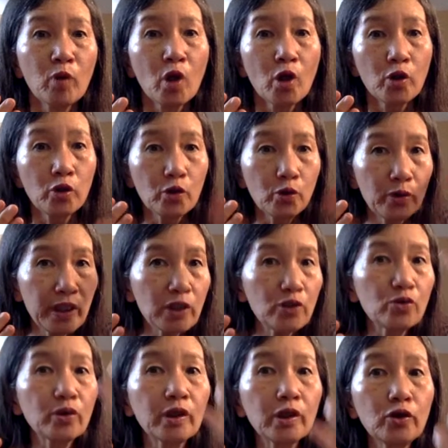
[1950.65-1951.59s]
You need
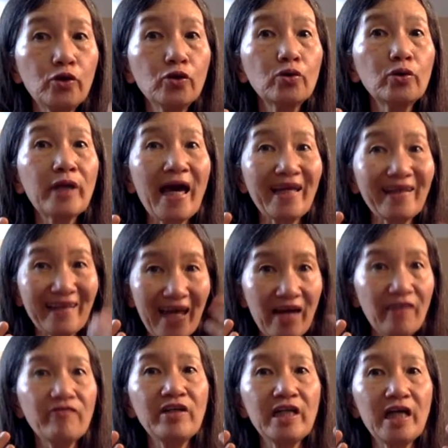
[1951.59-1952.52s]
to do that
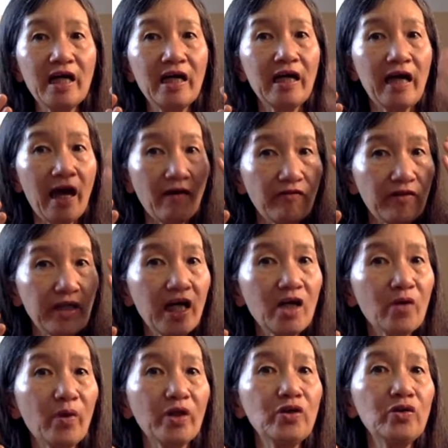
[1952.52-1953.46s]
every day. Every day
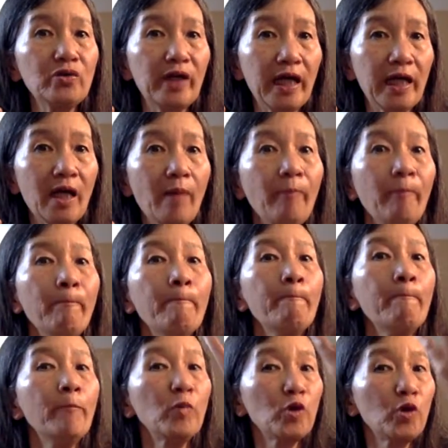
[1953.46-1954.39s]
when you get up,
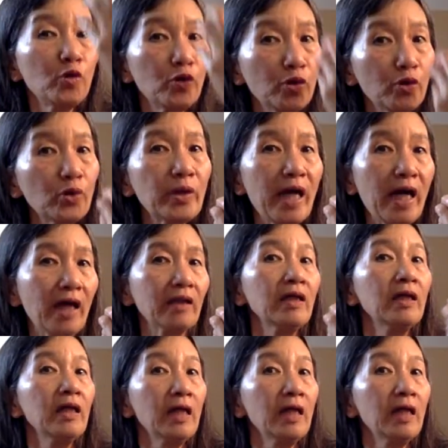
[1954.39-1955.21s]
you do that.